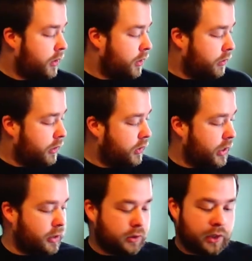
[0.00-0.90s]
The reason
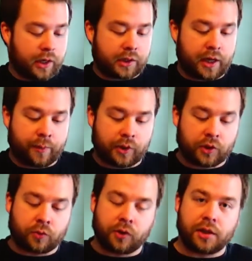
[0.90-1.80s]
I use duct tape is
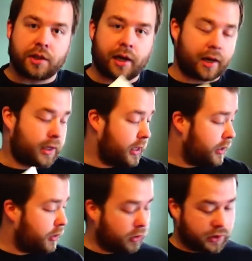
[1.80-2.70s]
just really tacky and
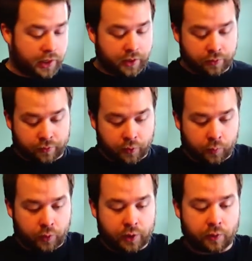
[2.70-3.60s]
it holds on to the foam
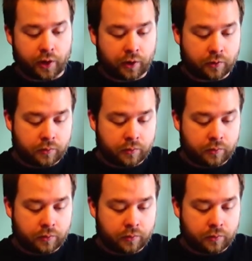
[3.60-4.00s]
pretty well.